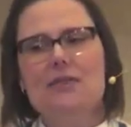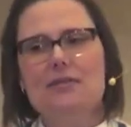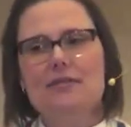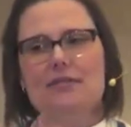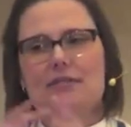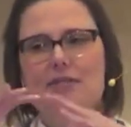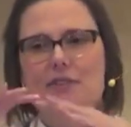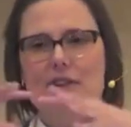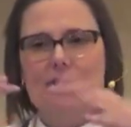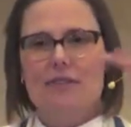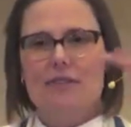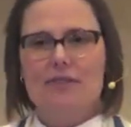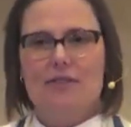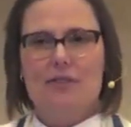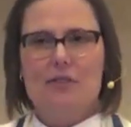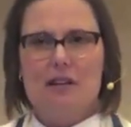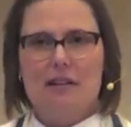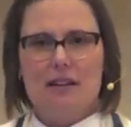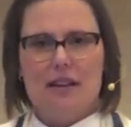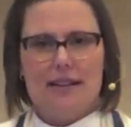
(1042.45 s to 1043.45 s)
we've sort of
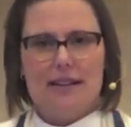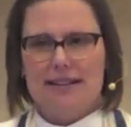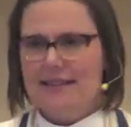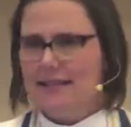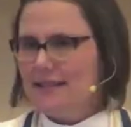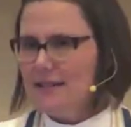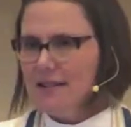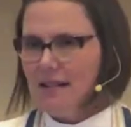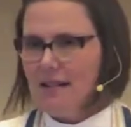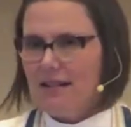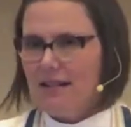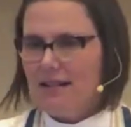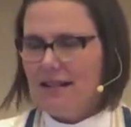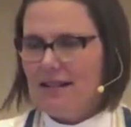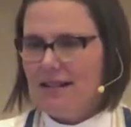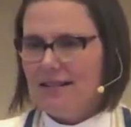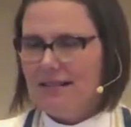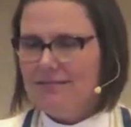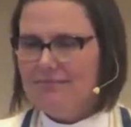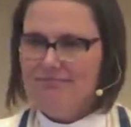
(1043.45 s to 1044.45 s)
organized
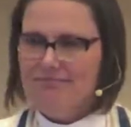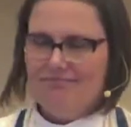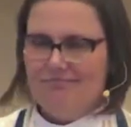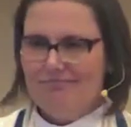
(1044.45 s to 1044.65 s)
our